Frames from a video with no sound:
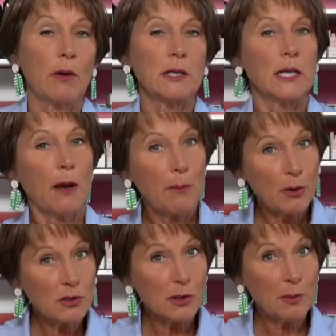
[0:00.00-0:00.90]
I want to take a
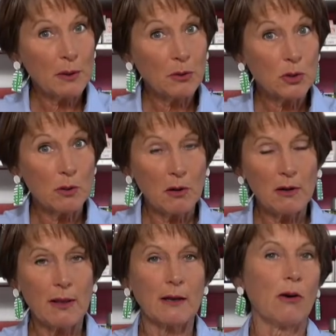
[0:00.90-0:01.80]
personal paper
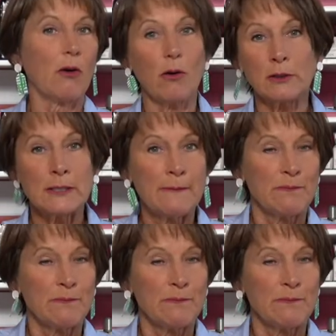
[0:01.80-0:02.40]
trimmer, like our old